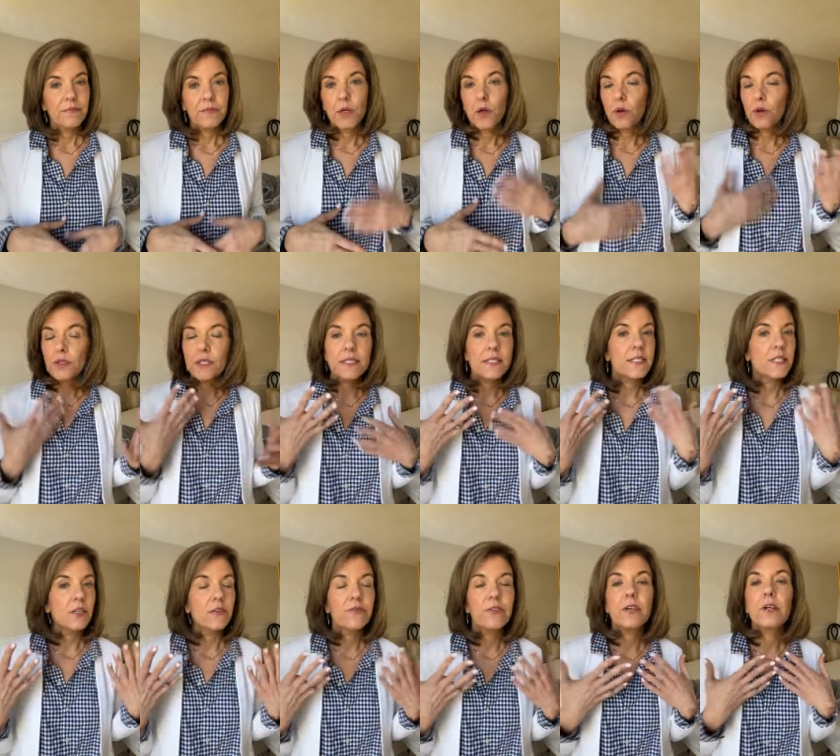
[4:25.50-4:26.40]
gold and
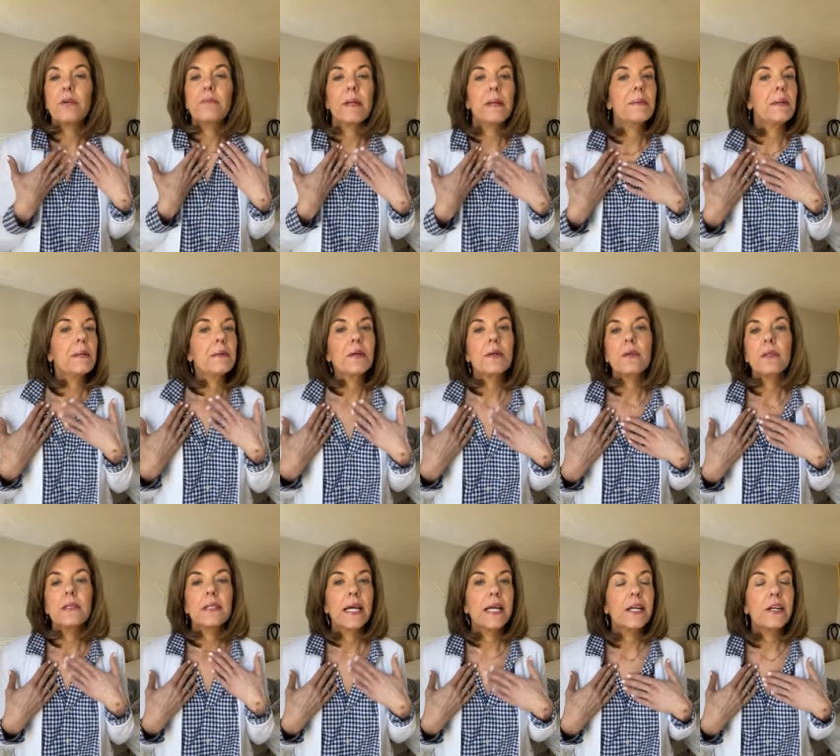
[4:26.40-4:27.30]
silver, maybe
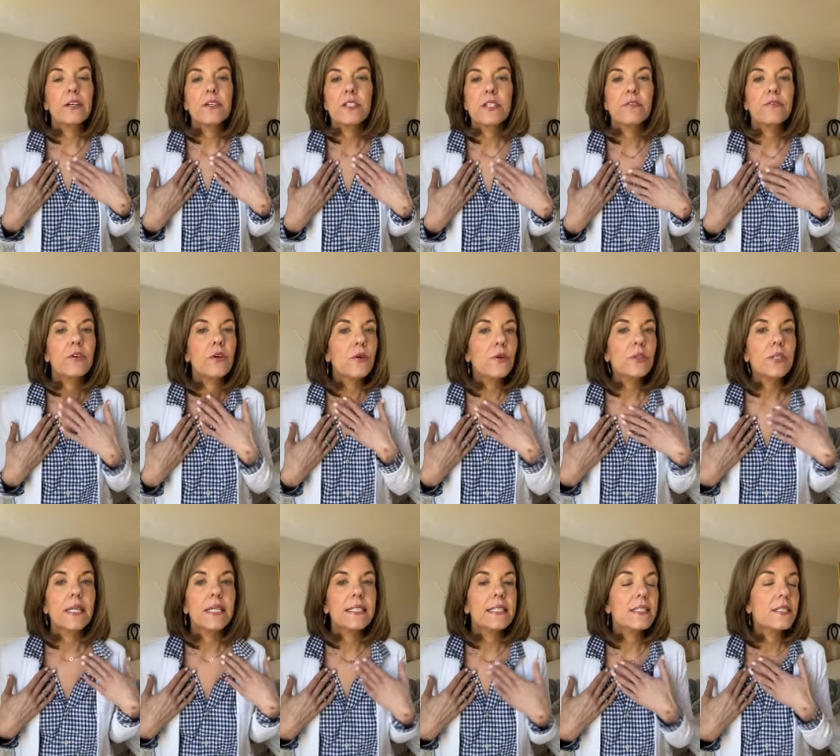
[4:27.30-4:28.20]
layers of gold
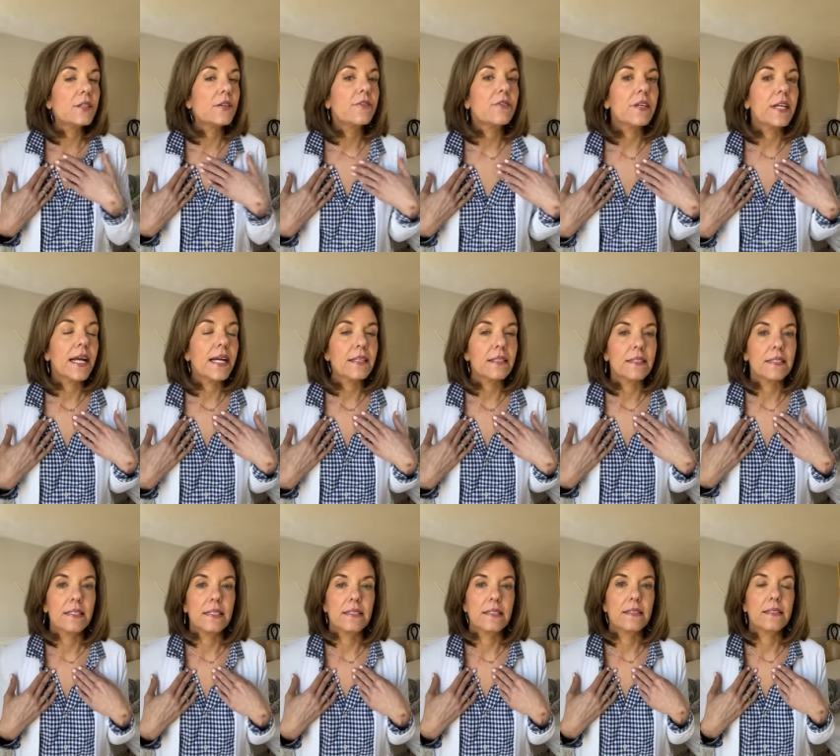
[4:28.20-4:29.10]
and silver
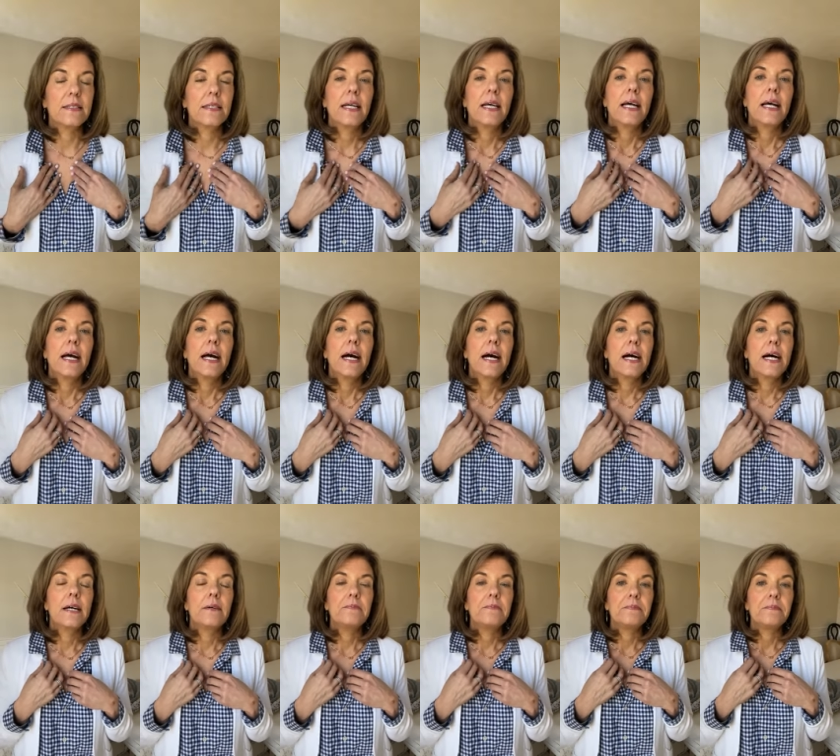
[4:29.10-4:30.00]
necklaces.
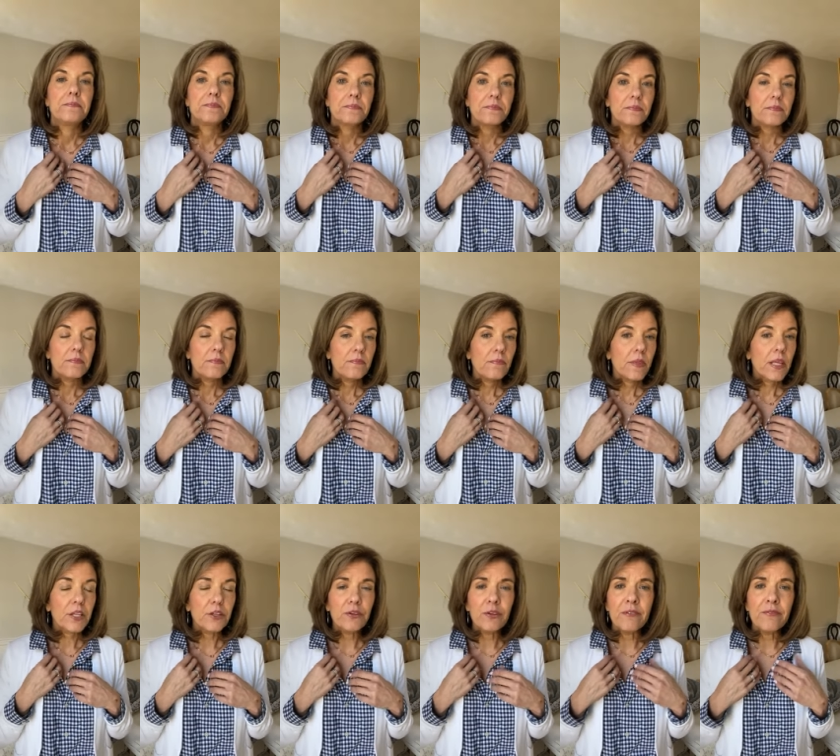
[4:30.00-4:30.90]
Um,
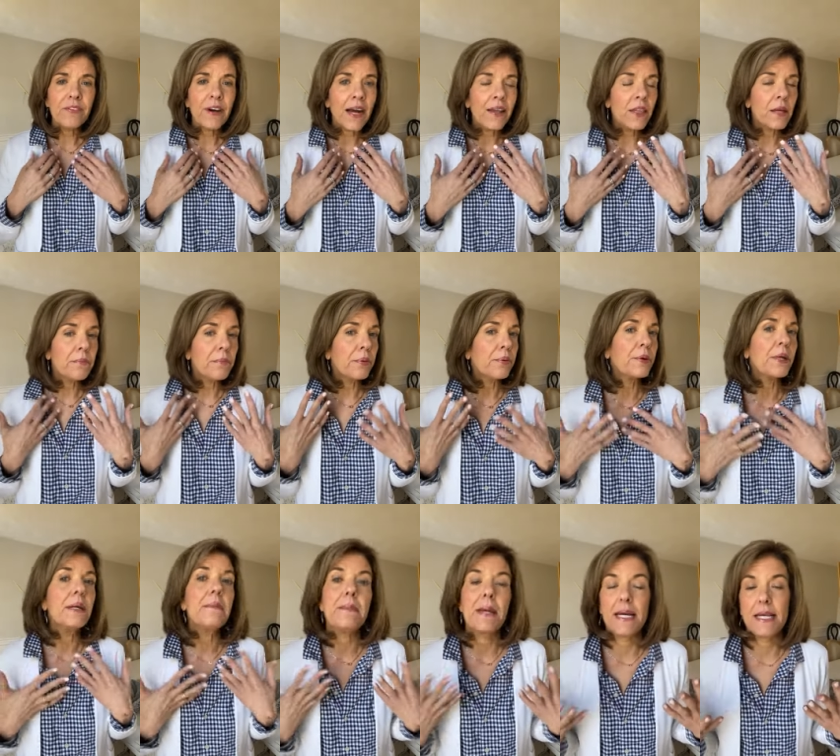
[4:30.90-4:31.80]
you can find them
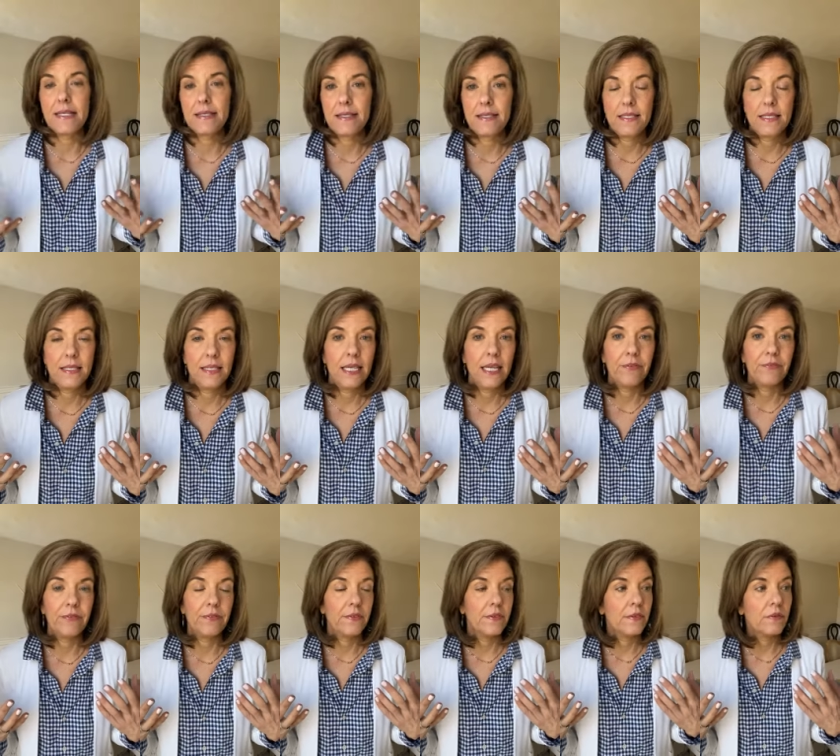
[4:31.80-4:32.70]
pre-mixed
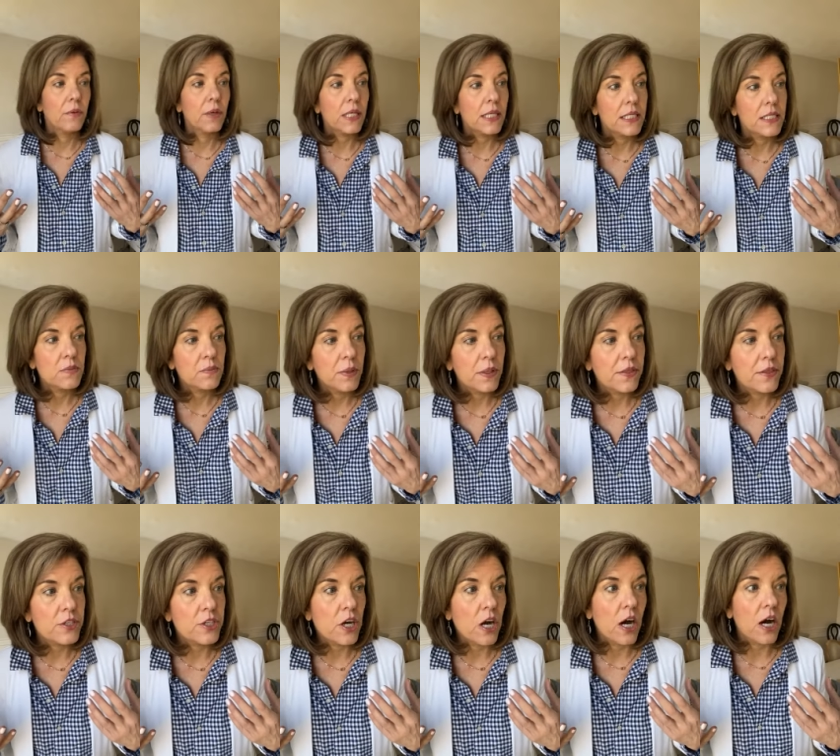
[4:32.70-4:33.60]
if what is with
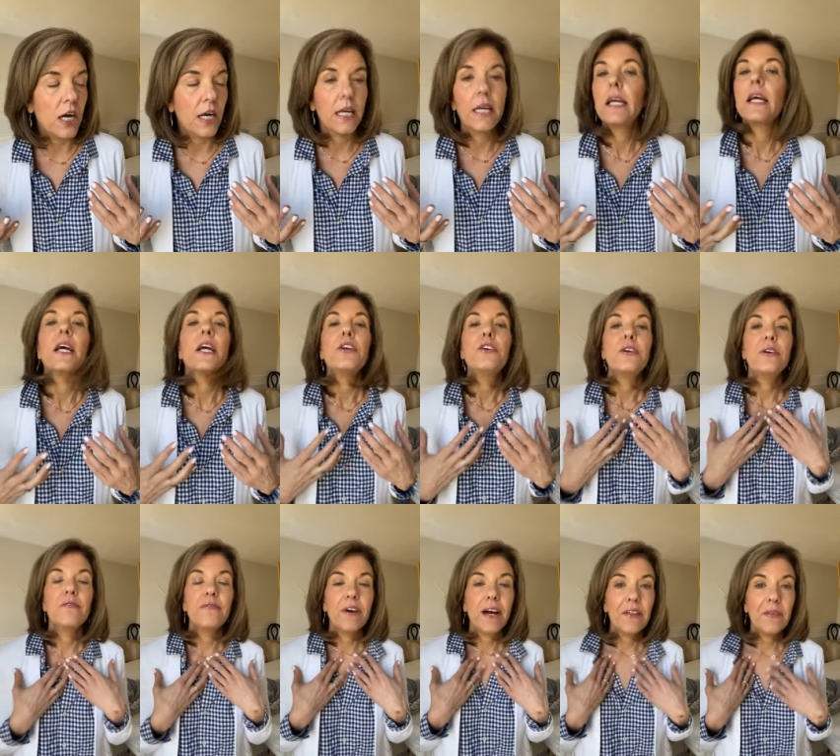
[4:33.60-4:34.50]
the dog? You
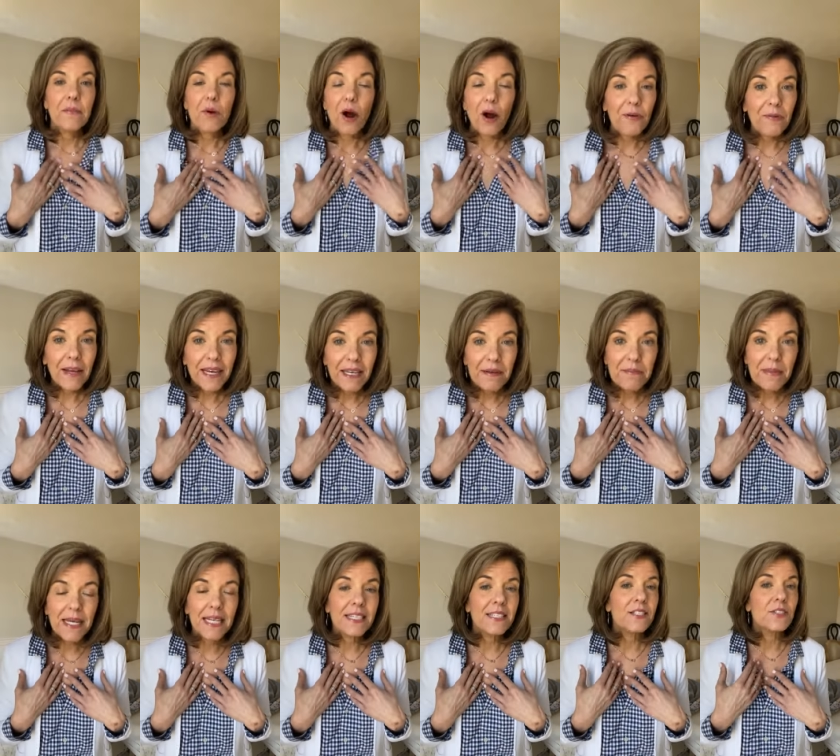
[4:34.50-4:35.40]
can find them already
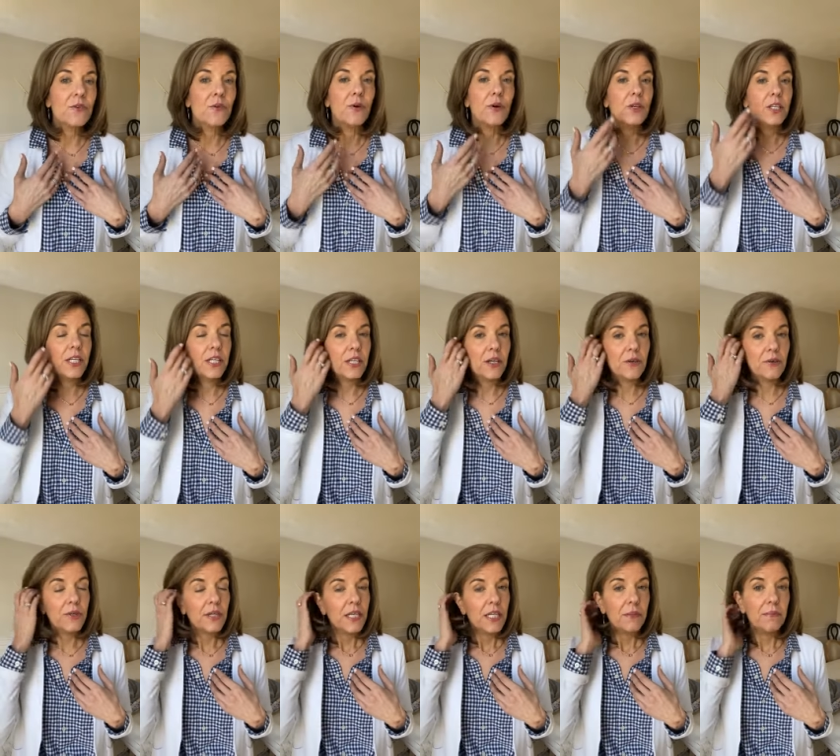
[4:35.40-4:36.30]
mixed or, you
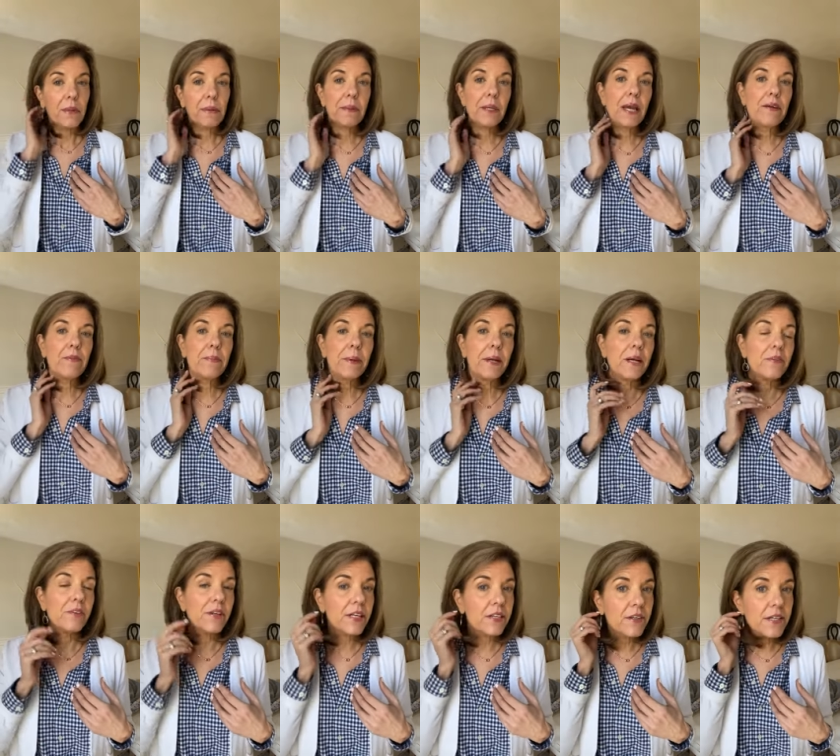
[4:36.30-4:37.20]
know, maybe you have a pair
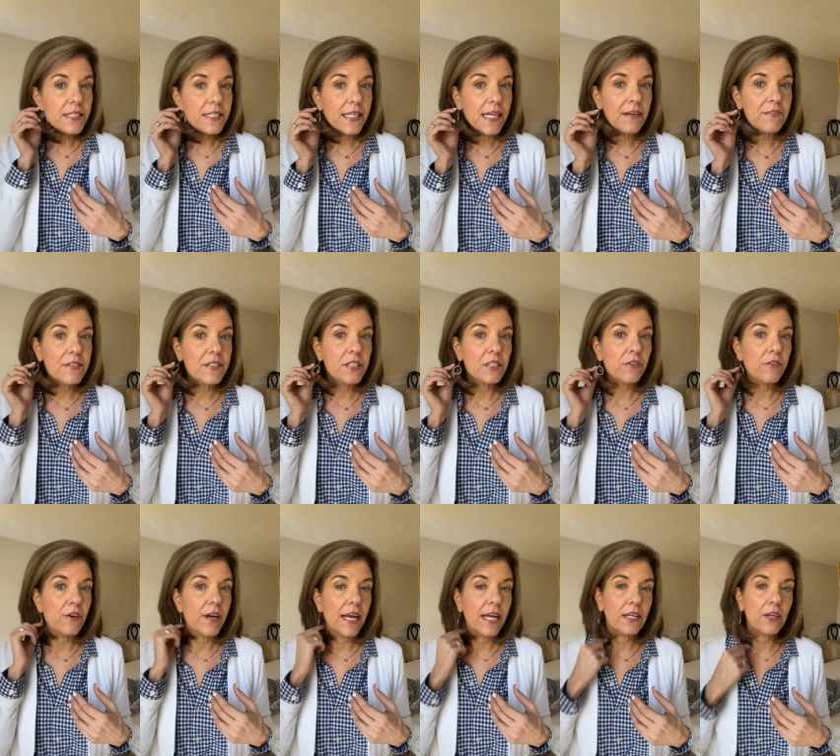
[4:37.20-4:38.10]
of earrings that have
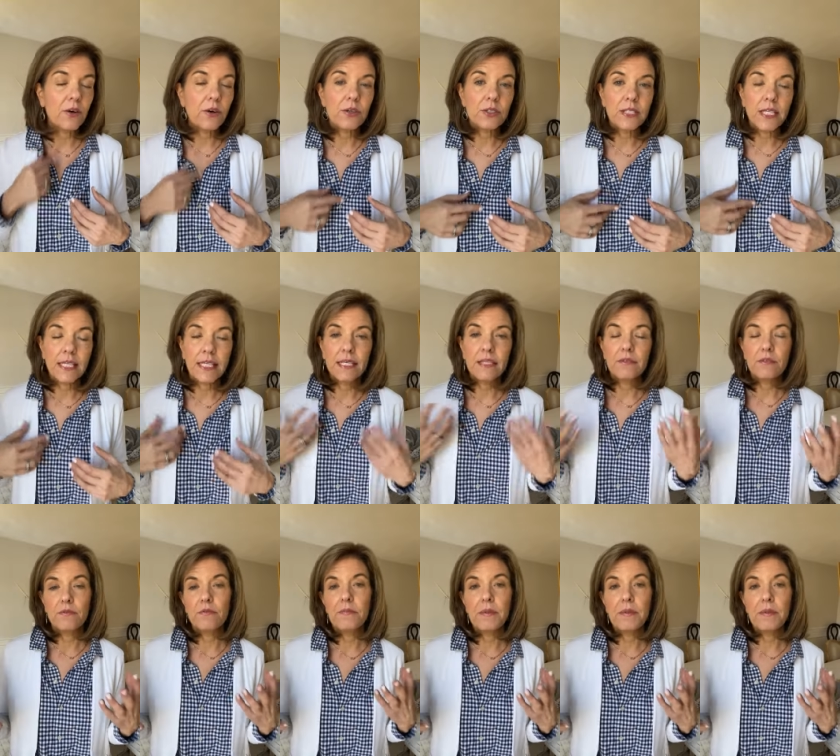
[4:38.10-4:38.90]
silver and gold in it.